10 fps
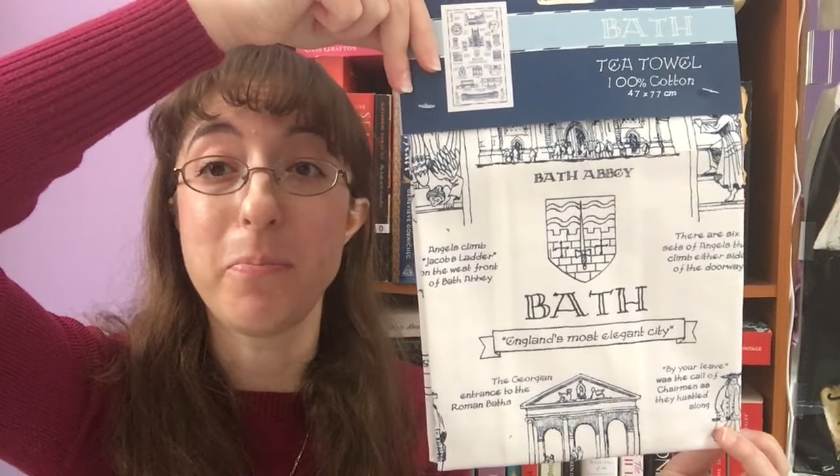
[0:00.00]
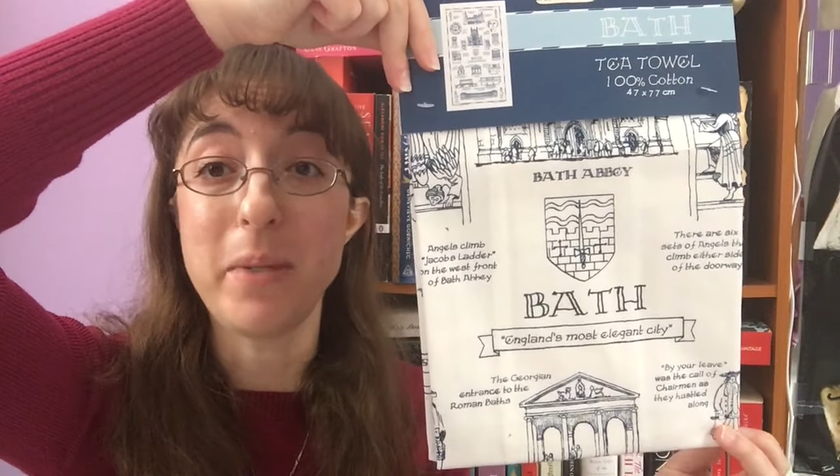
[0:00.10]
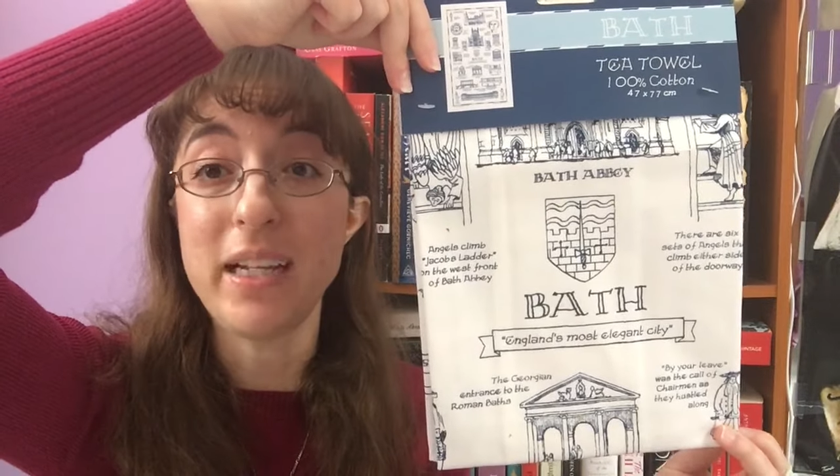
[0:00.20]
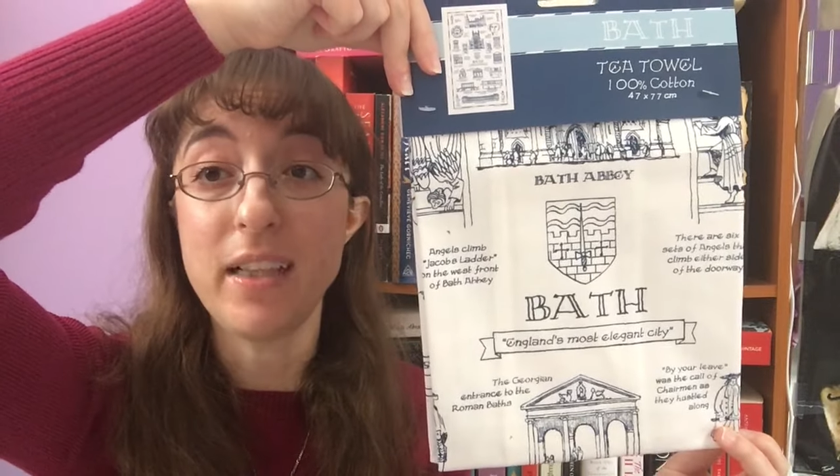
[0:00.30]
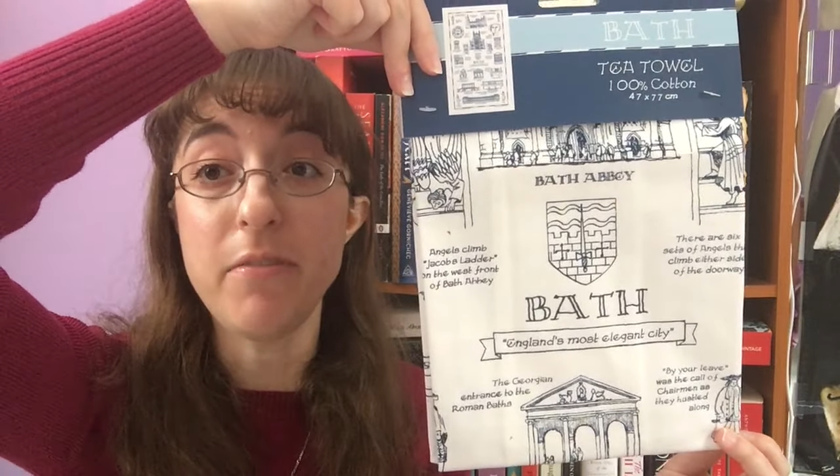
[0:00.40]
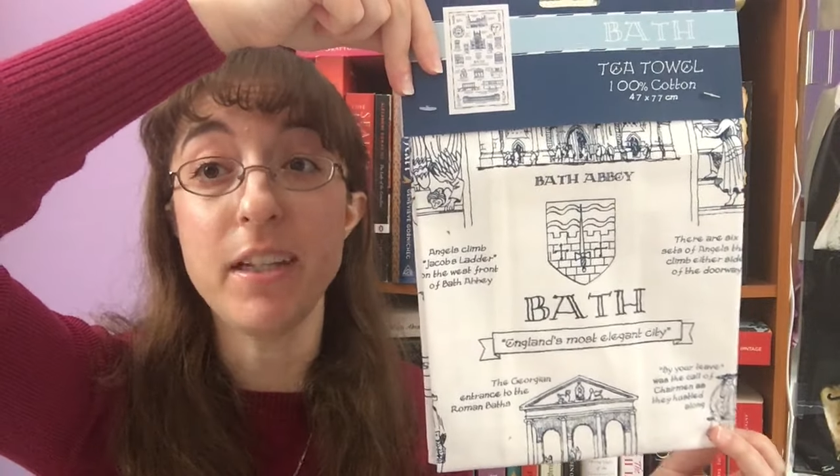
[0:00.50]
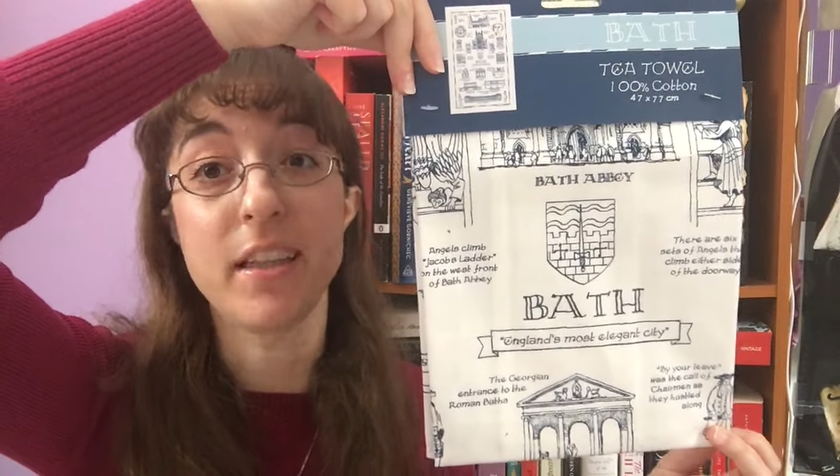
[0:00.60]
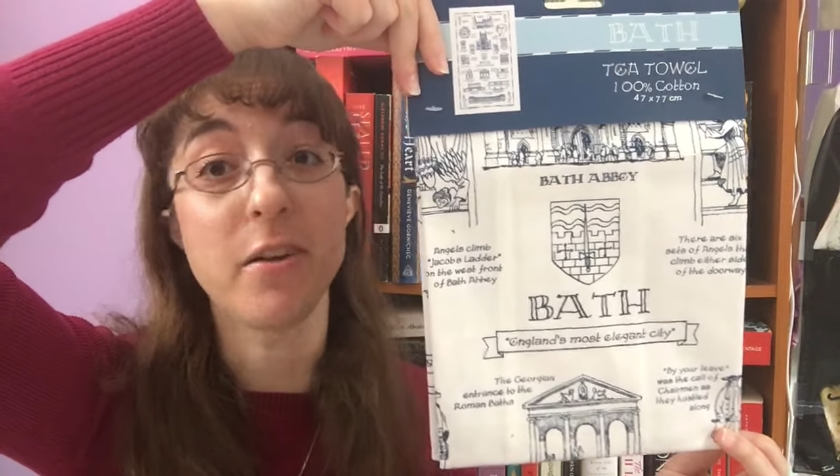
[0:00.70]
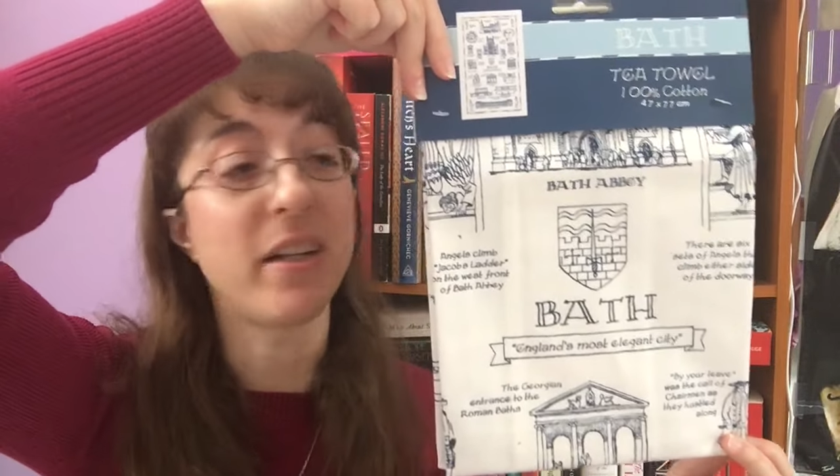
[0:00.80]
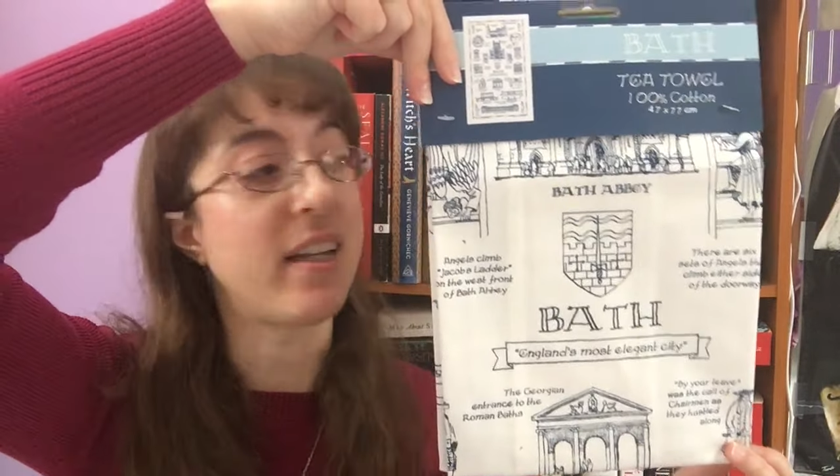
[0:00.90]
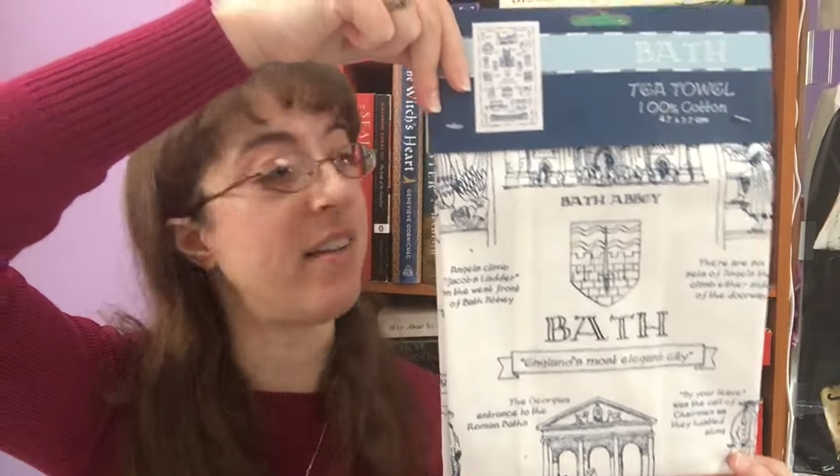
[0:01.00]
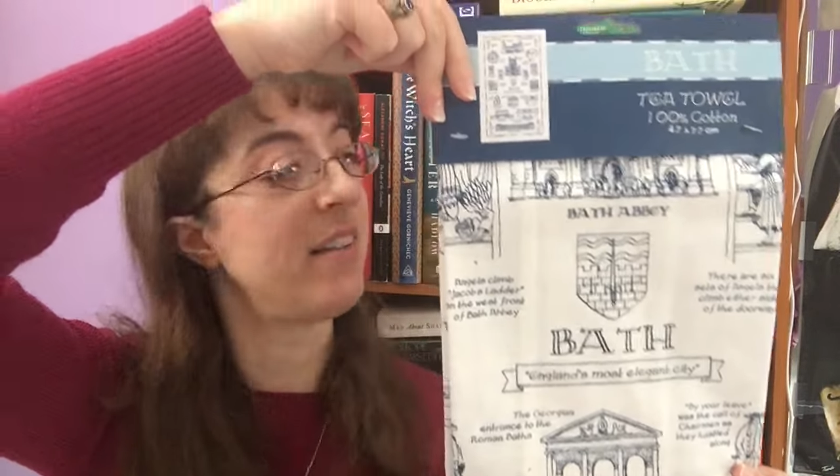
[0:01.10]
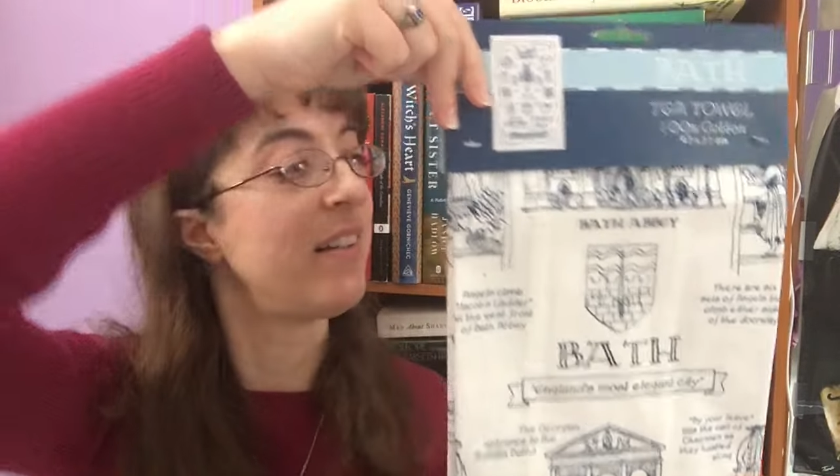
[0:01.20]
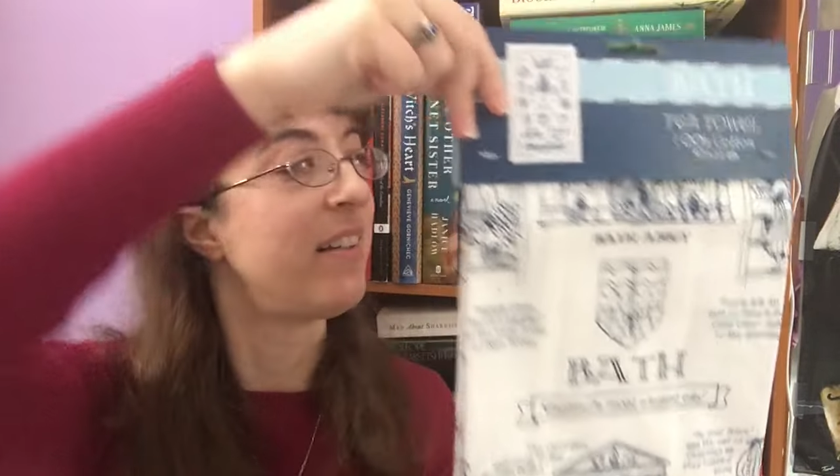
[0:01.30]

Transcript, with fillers: be living there again.